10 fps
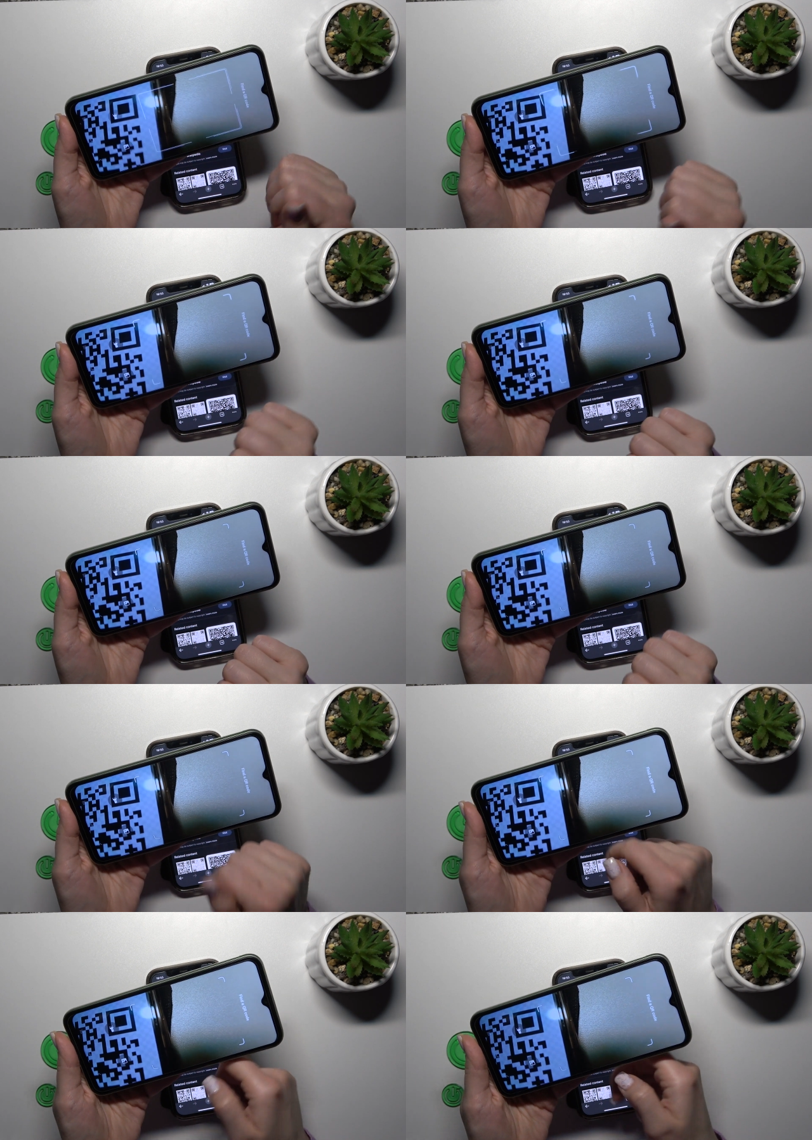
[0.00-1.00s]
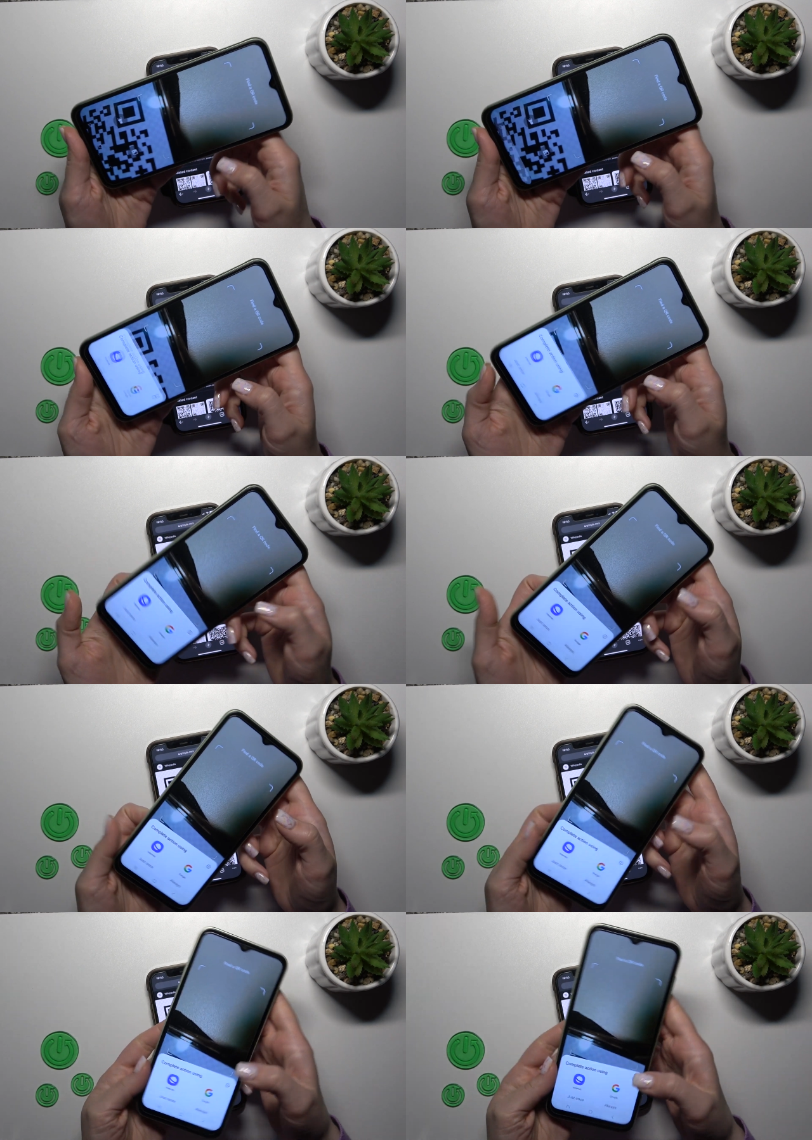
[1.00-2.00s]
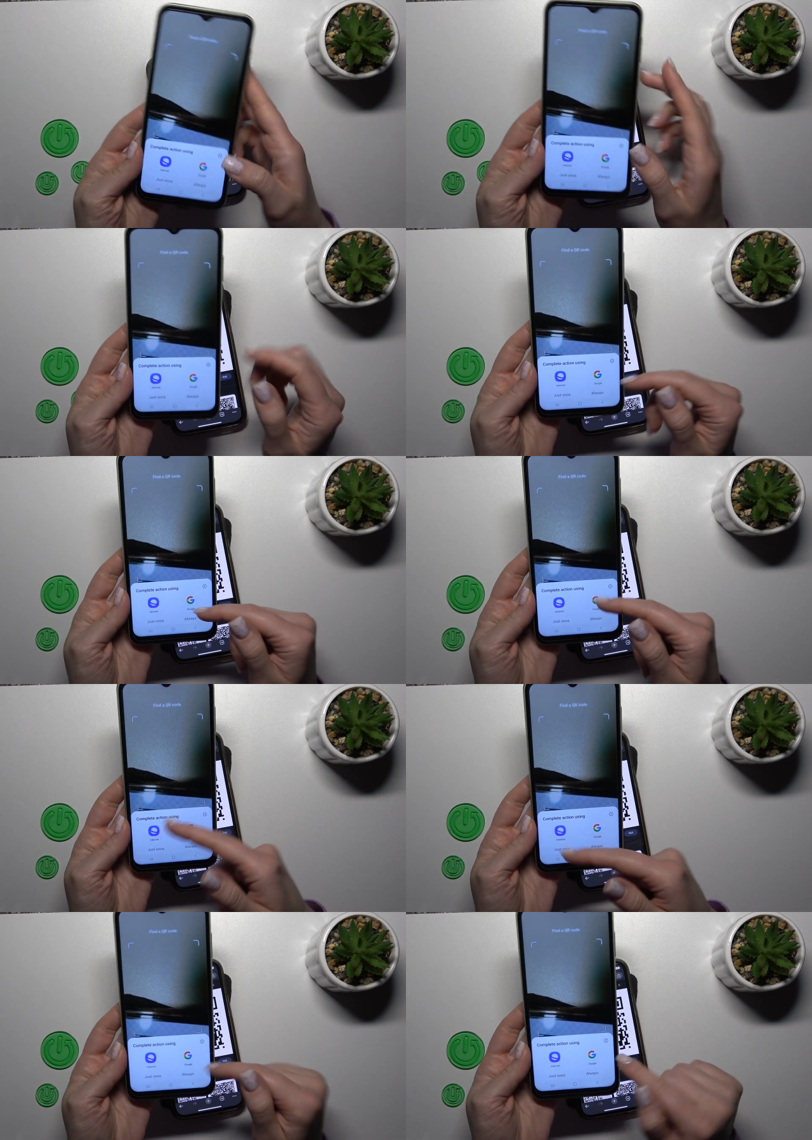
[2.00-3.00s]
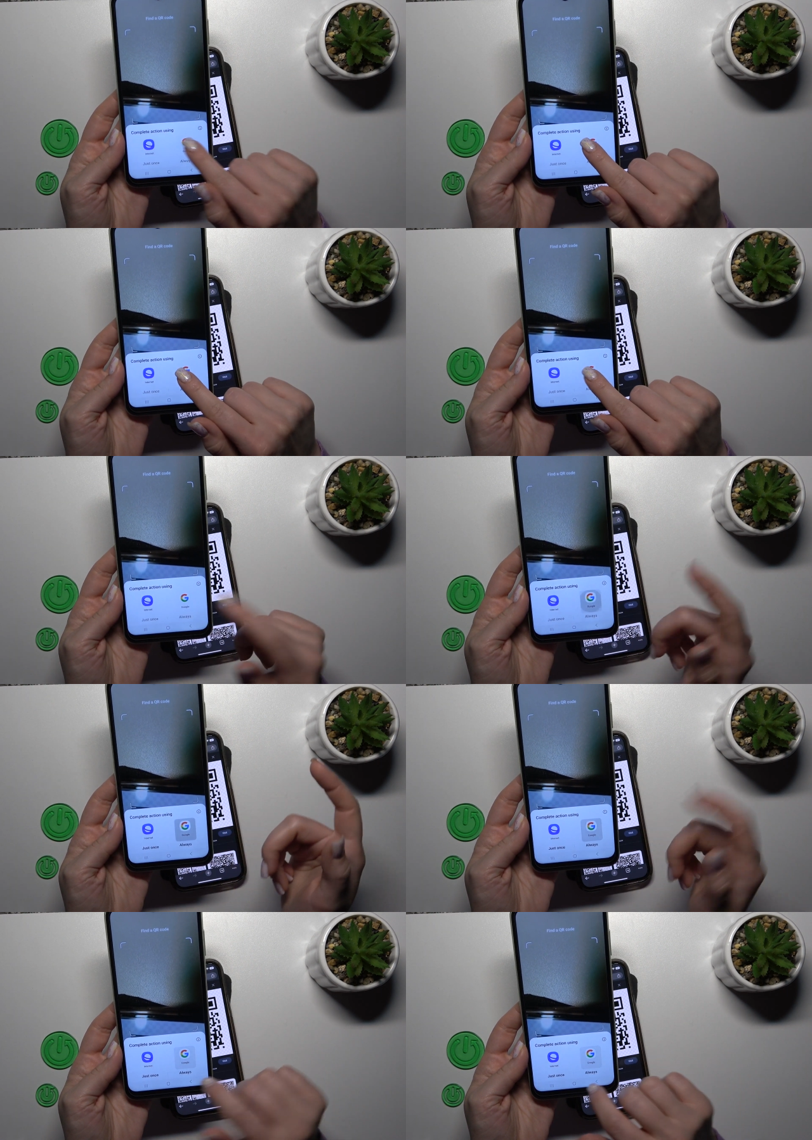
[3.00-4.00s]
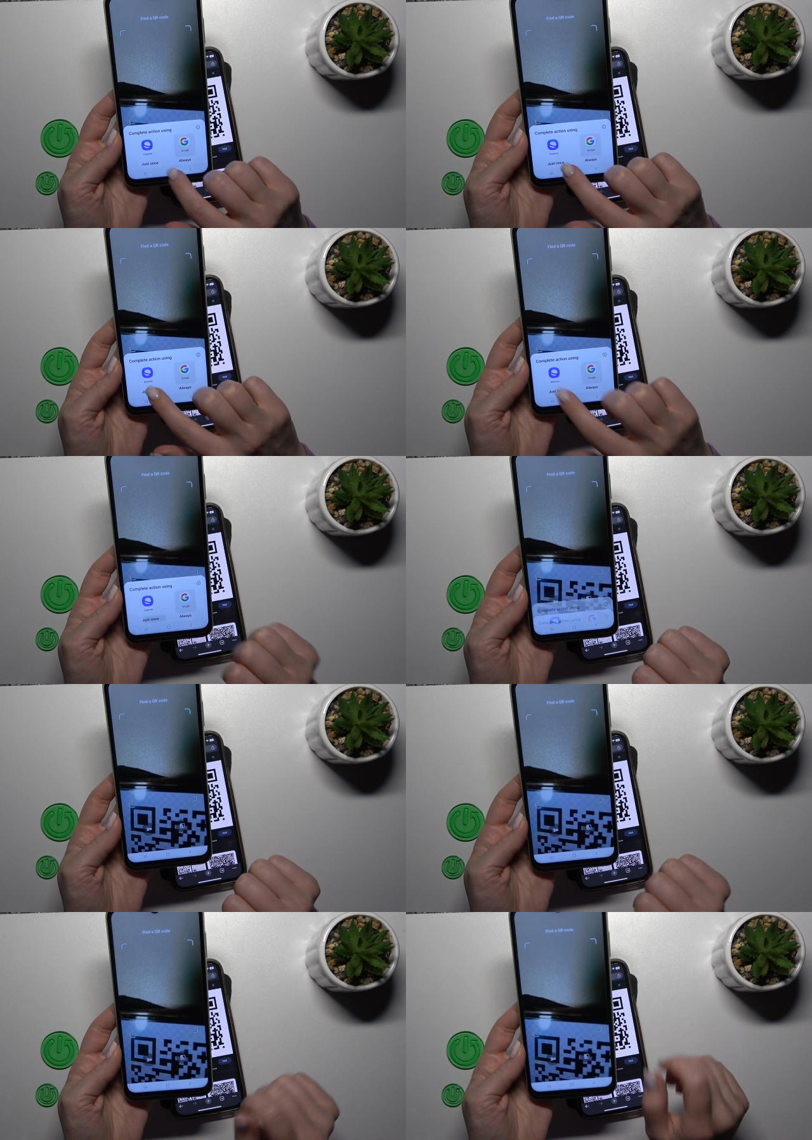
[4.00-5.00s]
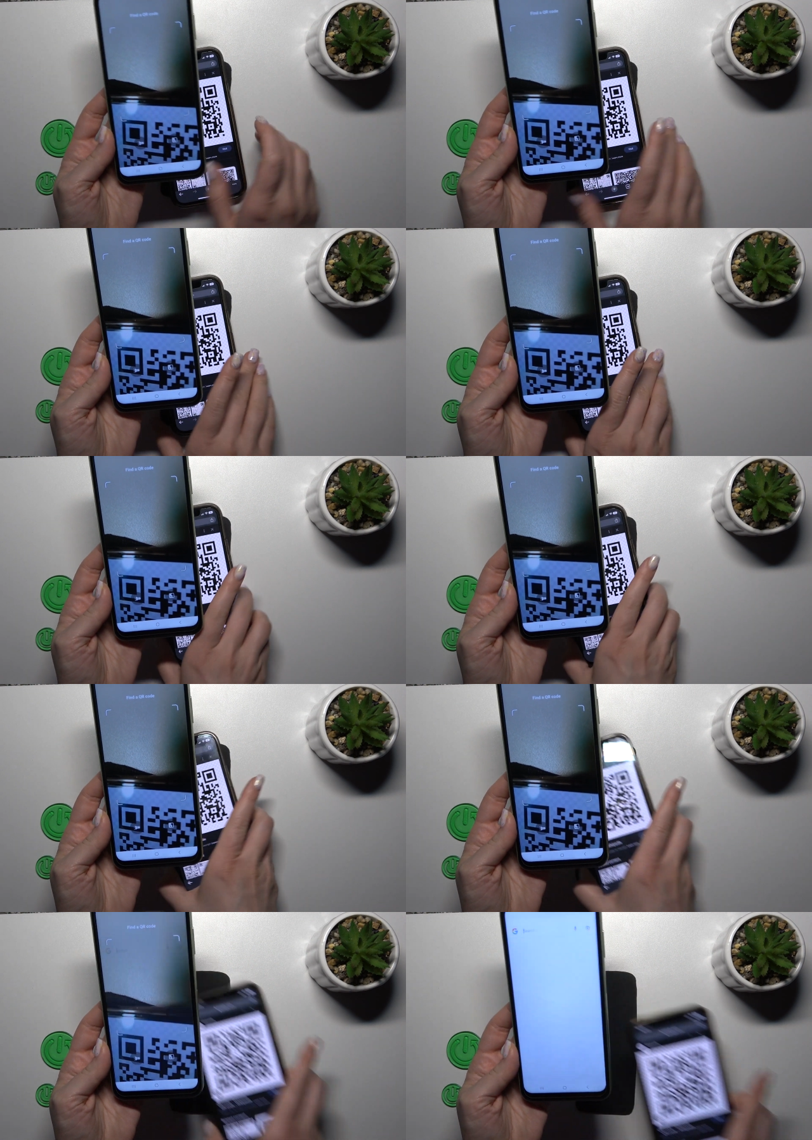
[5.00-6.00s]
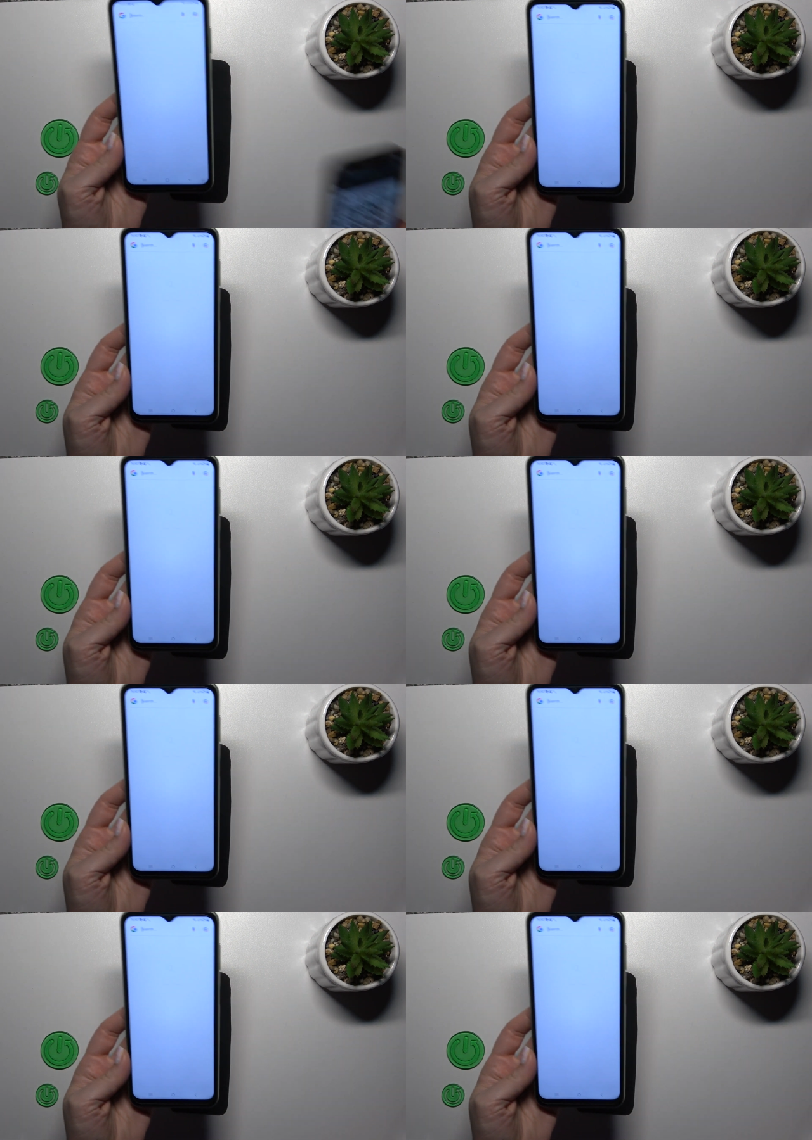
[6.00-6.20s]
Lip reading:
No face is visible, so there are no lips to read.